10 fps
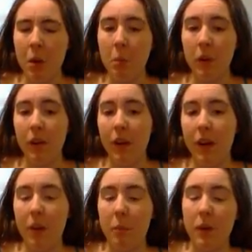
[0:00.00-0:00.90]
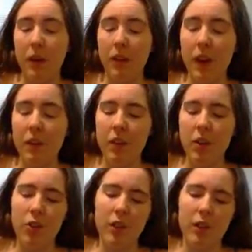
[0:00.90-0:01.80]
But a lot of
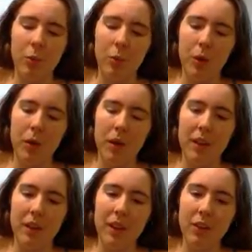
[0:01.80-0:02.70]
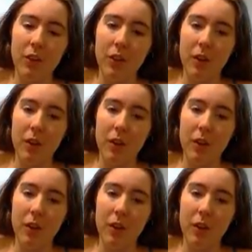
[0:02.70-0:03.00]
interest, at least